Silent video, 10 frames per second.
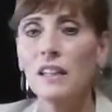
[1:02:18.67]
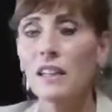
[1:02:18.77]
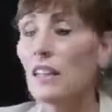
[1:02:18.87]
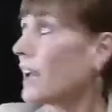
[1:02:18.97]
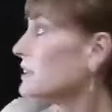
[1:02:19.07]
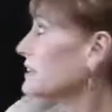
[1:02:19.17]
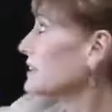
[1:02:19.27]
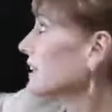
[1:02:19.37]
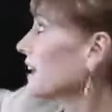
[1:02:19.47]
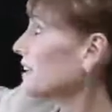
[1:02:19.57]
That's
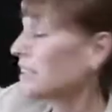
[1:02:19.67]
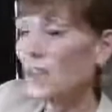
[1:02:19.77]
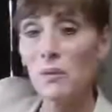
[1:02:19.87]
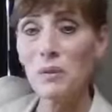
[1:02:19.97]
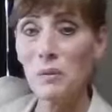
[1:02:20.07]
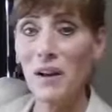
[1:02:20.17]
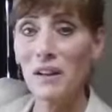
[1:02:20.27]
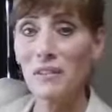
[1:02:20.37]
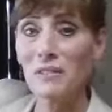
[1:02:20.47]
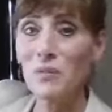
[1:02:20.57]
the kind of gut we
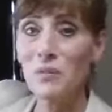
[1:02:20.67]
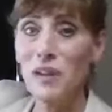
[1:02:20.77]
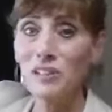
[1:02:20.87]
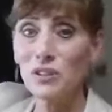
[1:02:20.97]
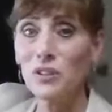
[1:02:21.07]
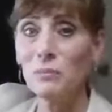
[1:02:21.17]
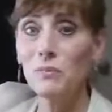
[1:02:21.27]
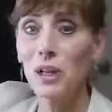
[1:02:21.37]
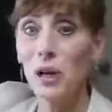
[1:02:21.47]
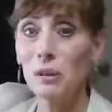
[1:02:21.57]
want. We want
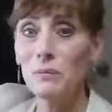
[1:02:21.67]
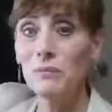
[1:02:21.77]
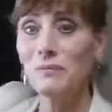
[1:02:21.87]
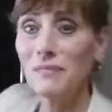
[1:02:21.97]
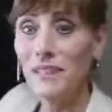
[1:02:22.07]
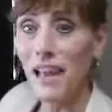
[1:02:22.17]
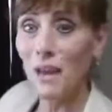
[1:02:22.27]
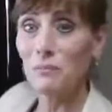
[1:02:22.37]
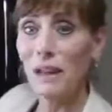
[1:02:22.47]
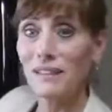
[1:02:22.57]
good gut,
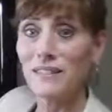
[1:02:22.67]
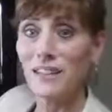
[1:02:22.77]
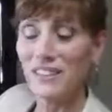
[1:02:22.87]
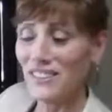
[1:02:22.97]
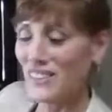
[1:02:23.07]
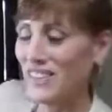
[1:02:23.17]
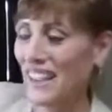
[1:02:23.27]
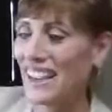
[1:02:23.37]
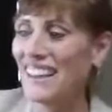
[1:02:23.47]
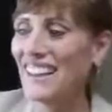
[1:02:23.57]
not bad gut,
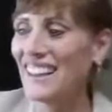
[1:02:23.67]
okay?